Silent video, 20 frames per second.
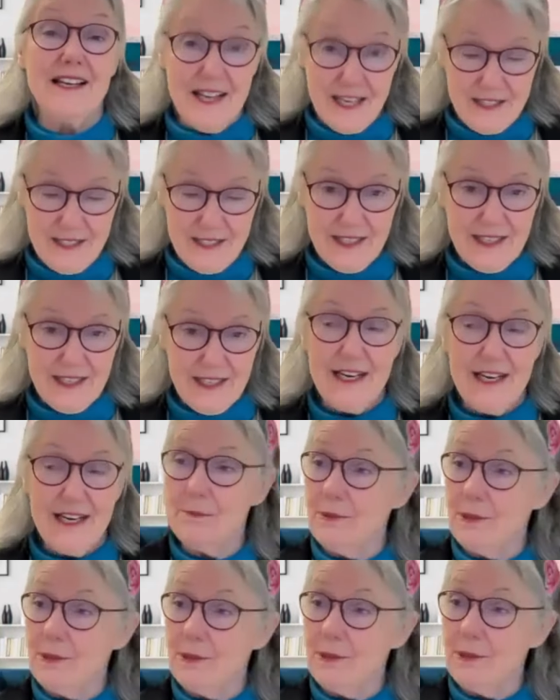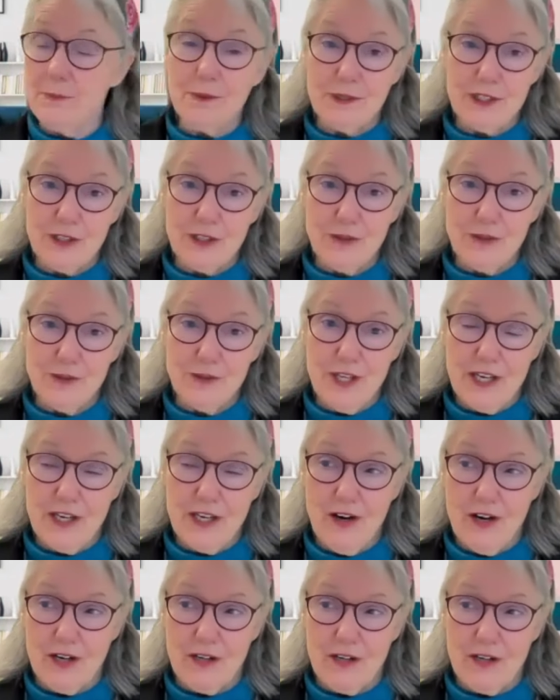Let let people be who
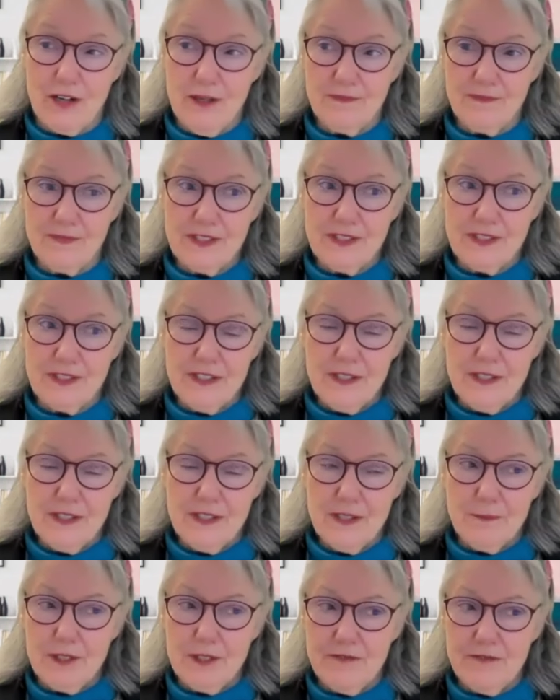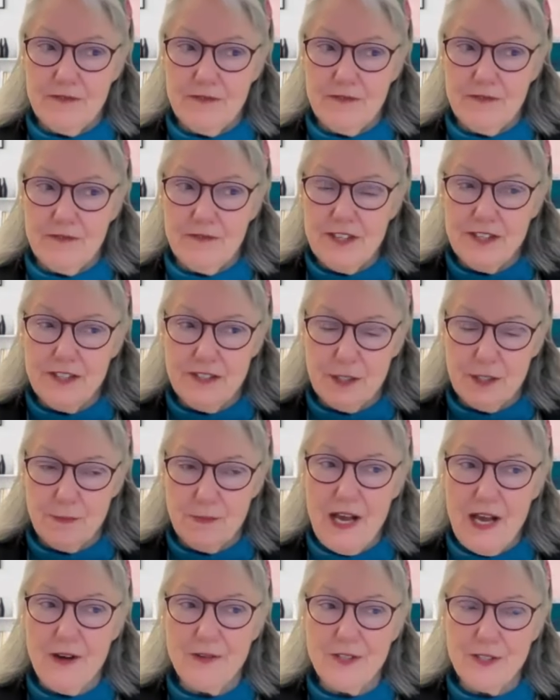they are. But if this is a
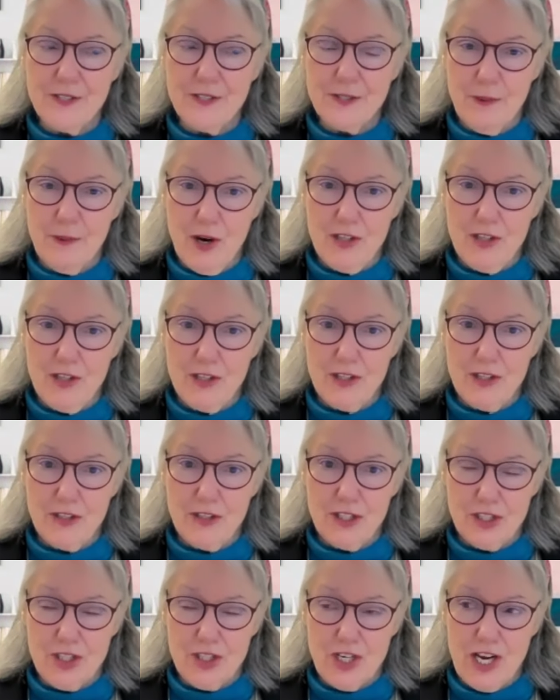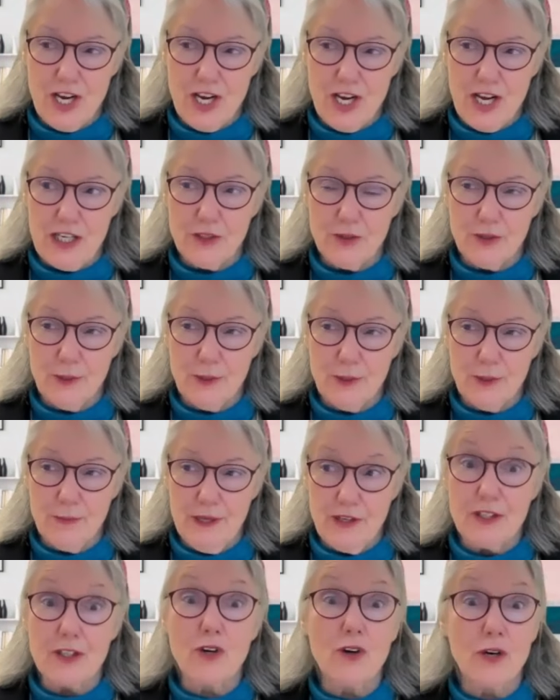spouse, a partner, a child, or a
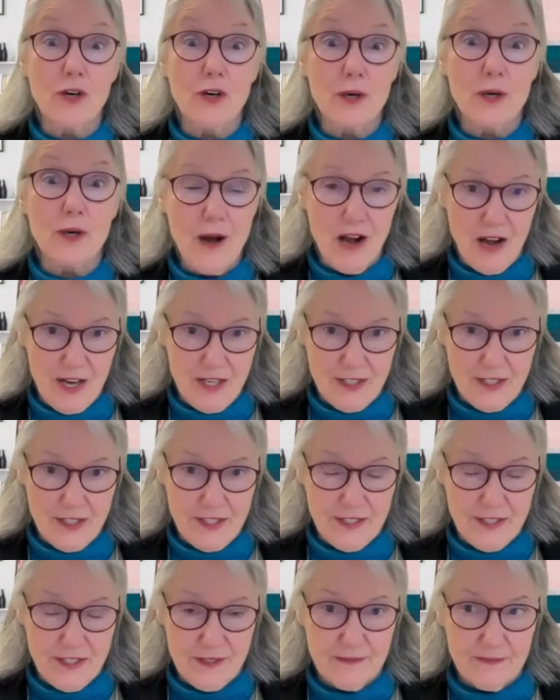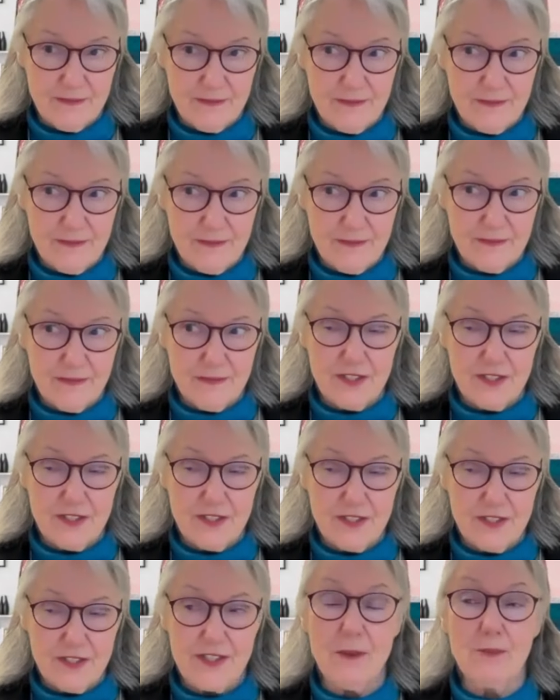parent, or a boss,
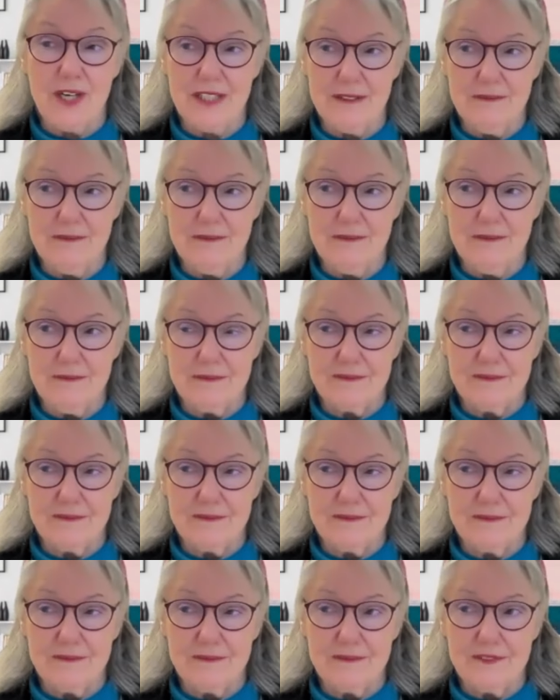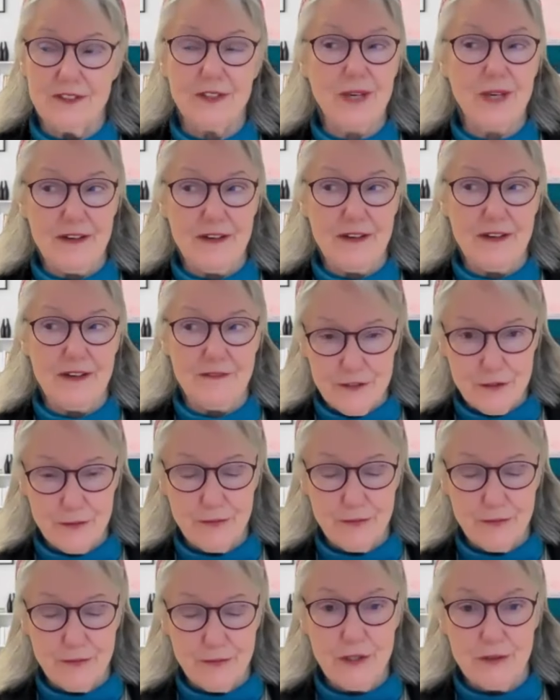someone do you have
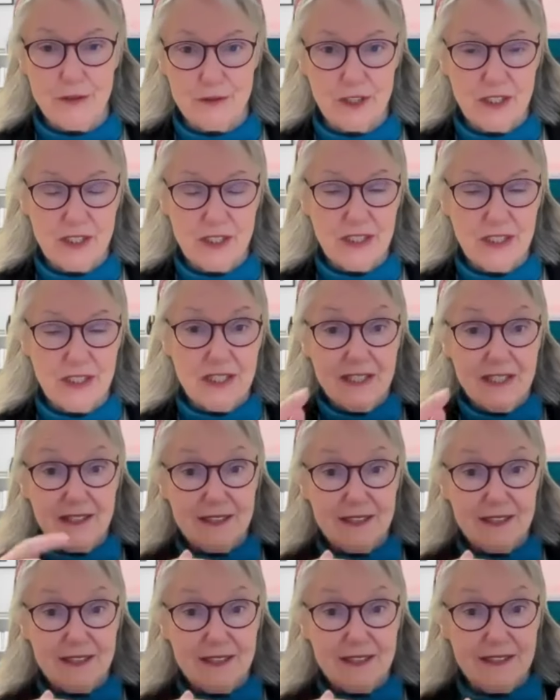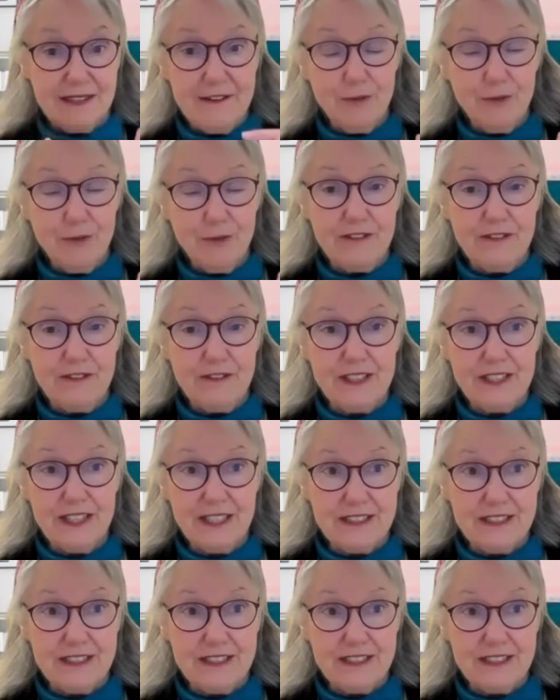true life
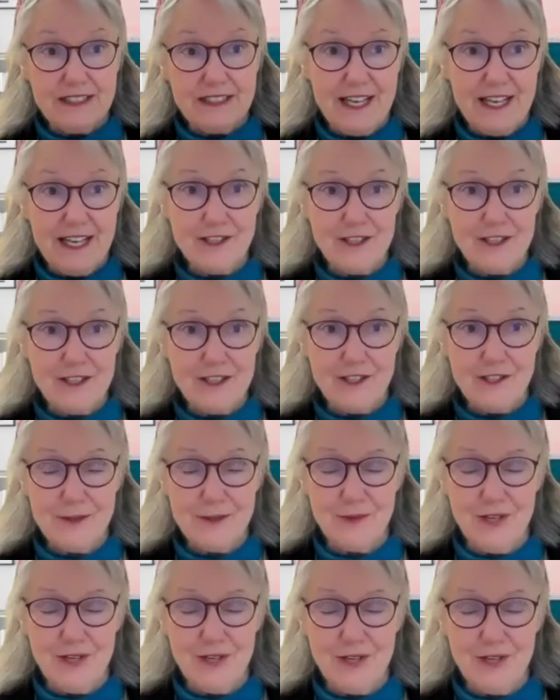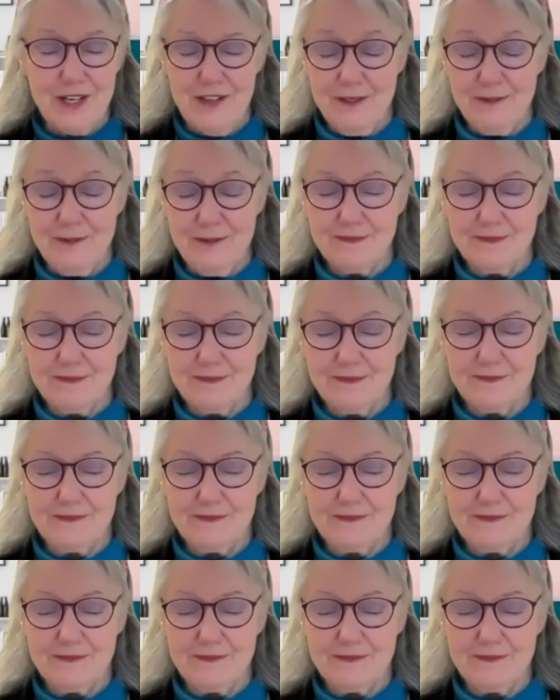weaving in connections with?